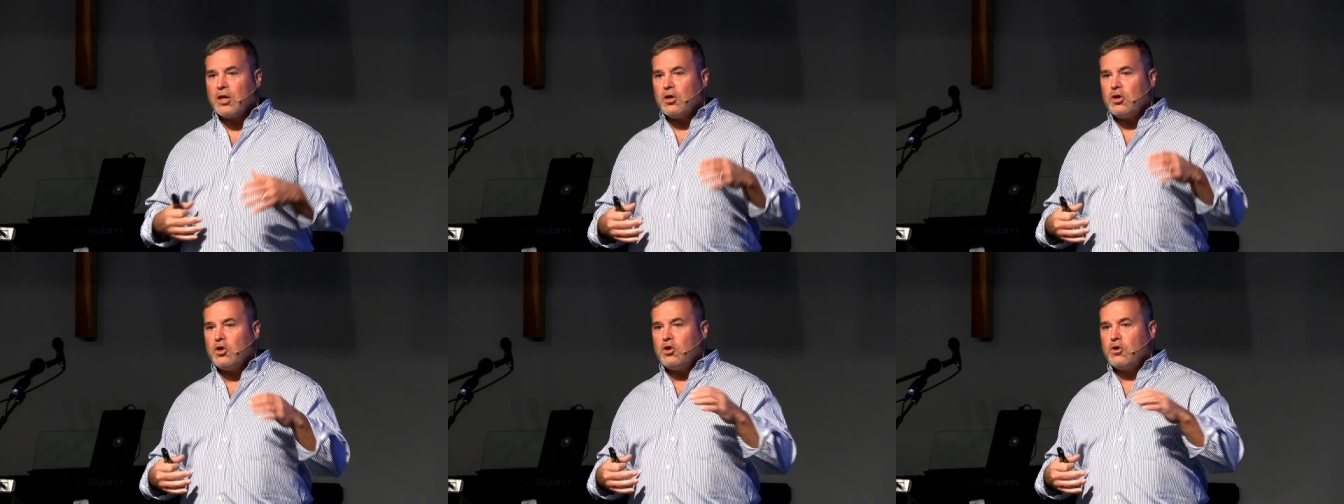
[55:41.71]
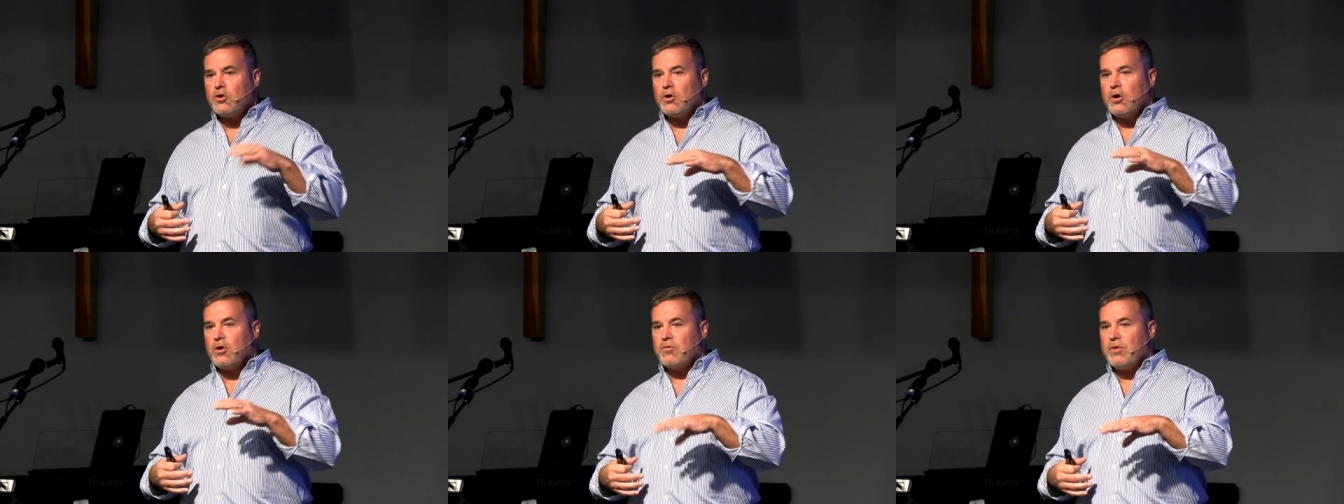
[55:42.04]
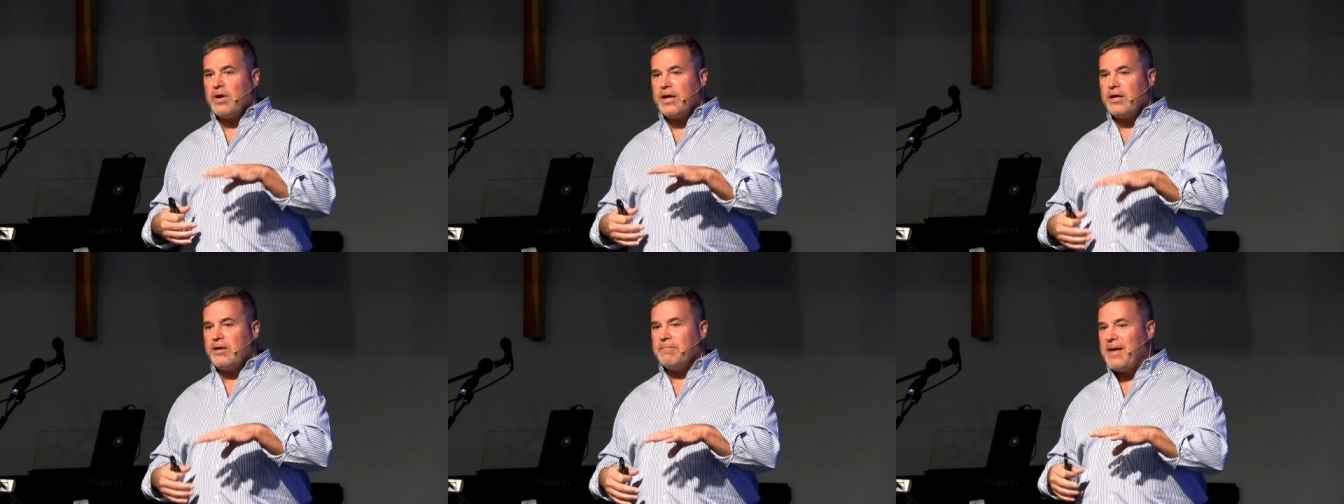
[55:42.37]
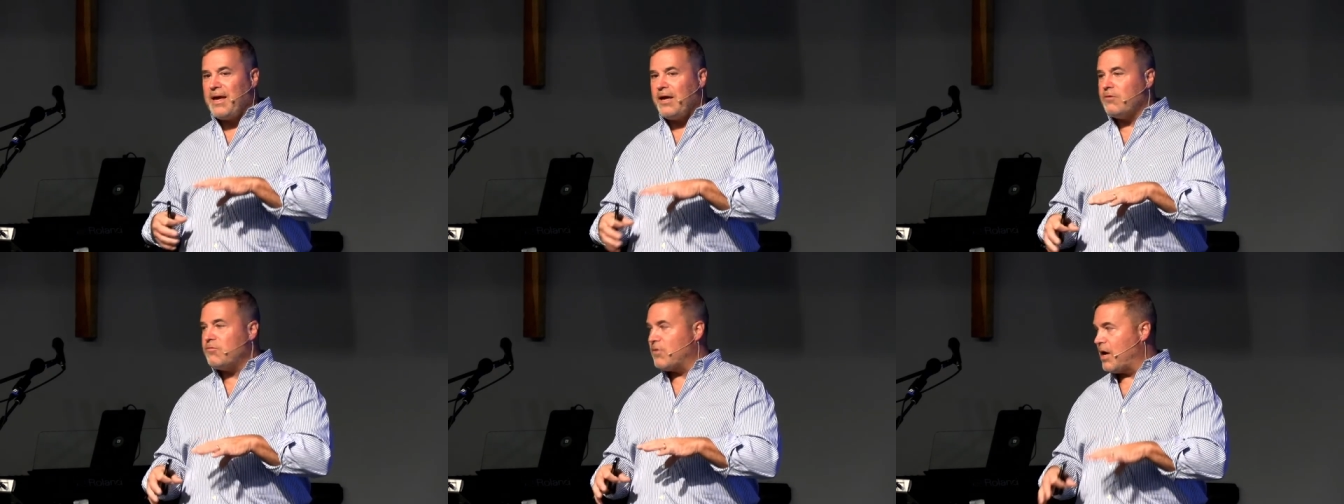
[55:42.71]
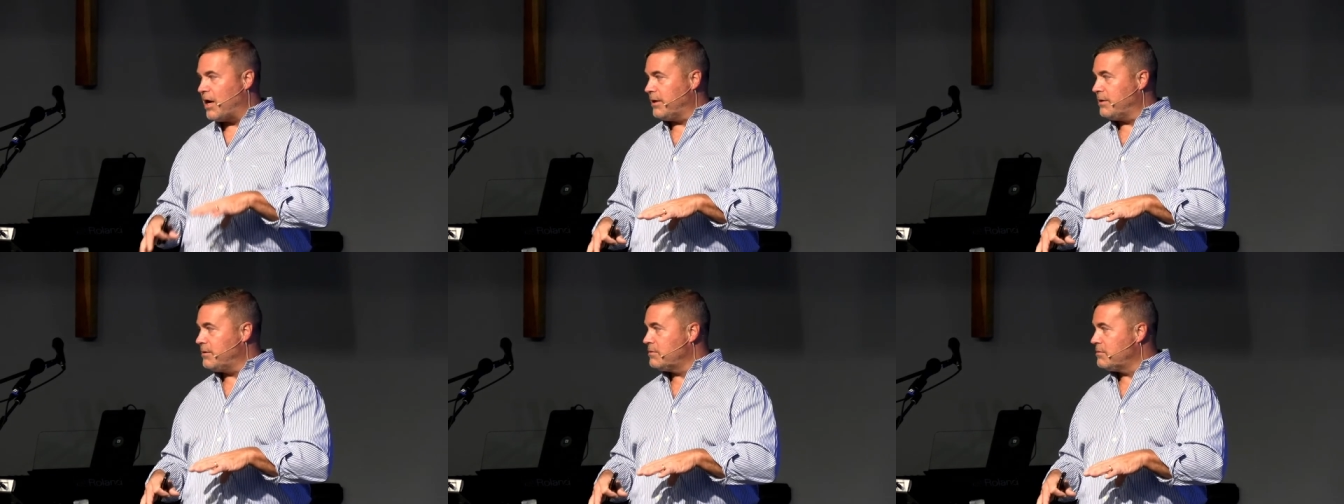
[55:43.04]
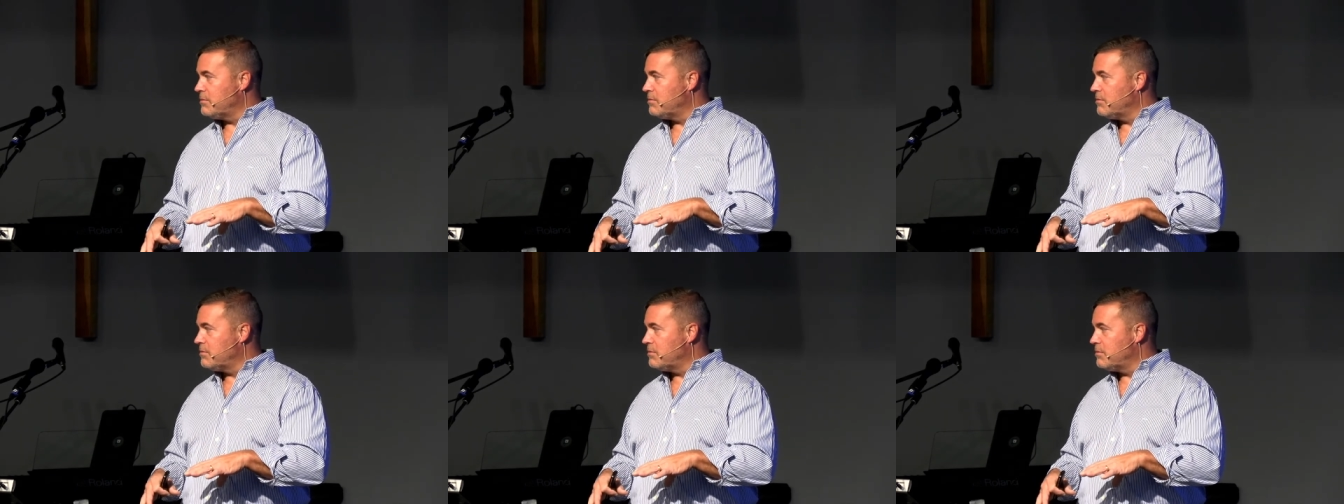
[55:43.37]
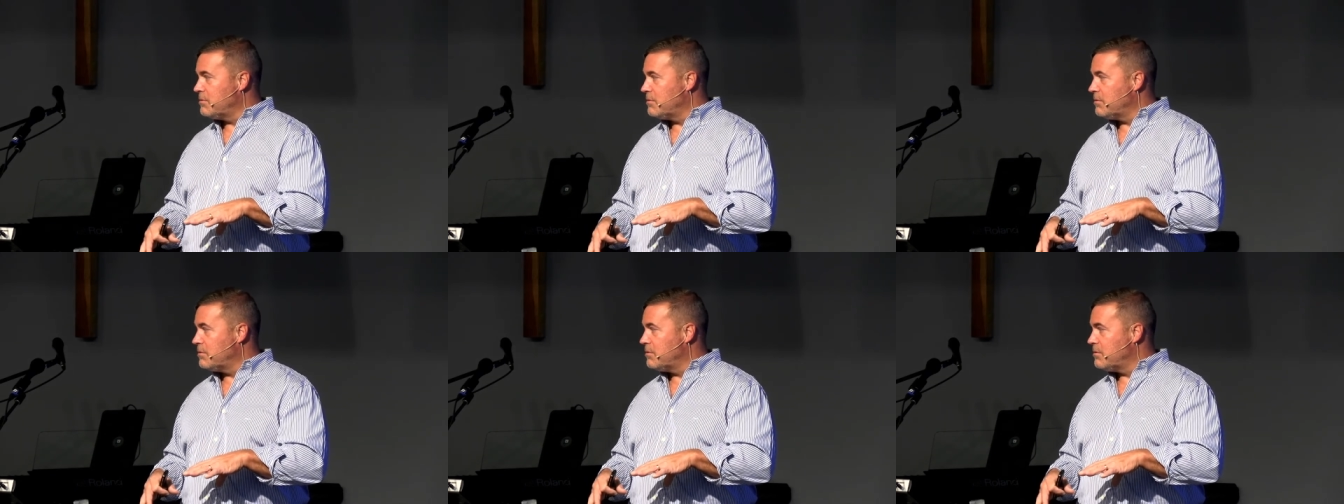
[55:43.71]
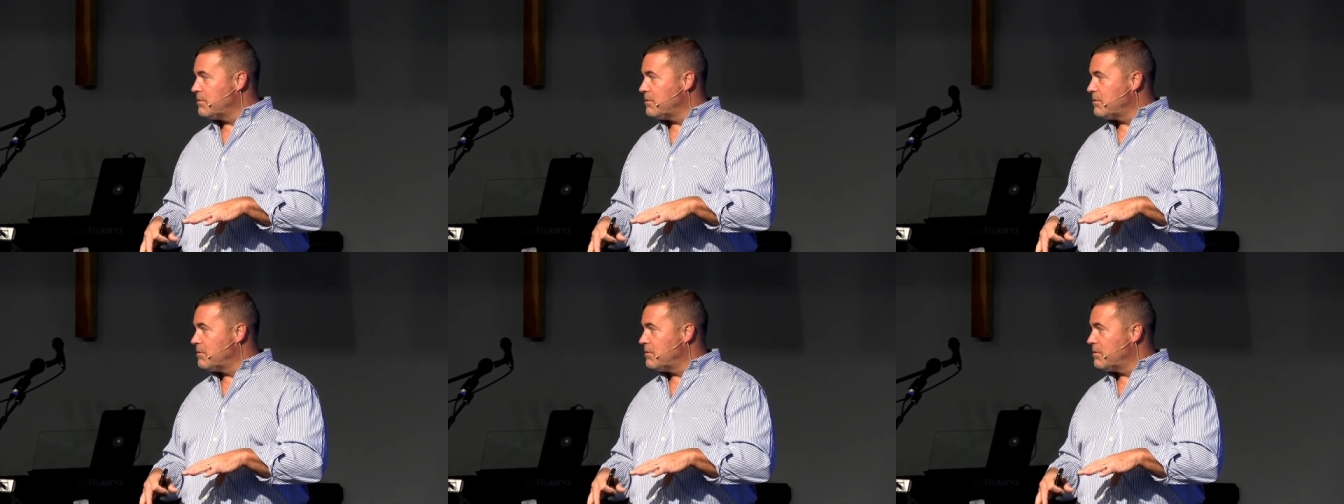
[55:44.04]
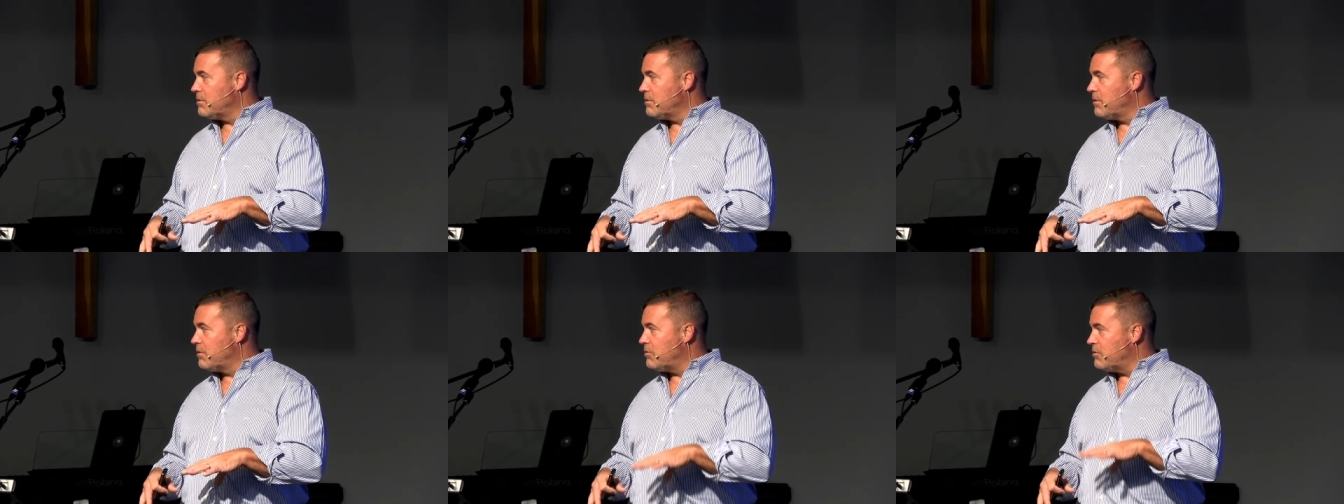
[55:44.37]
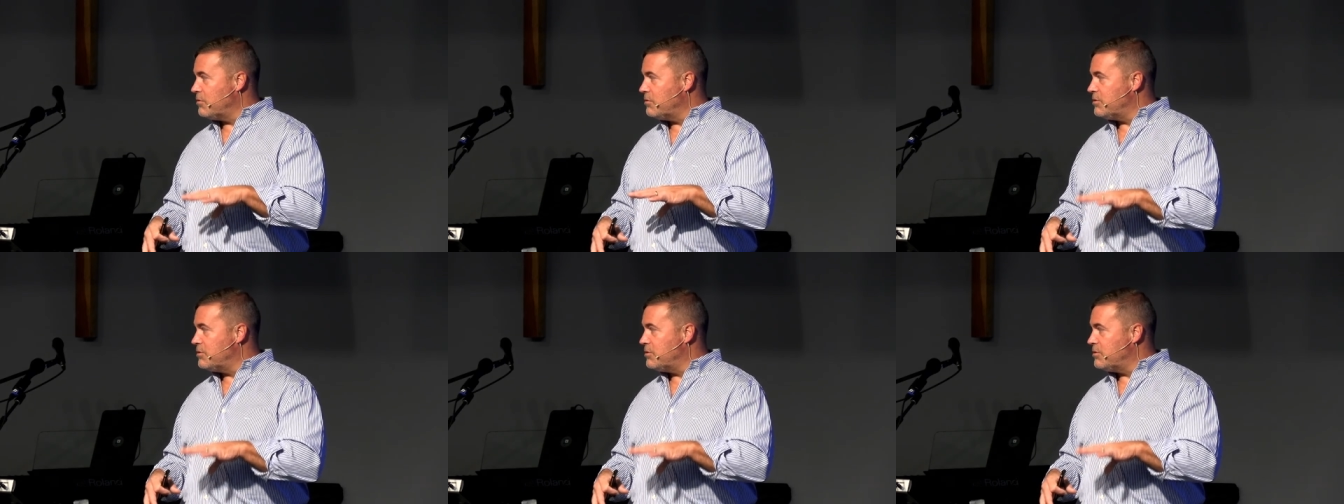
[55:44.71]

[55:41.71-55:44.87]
You're already made right through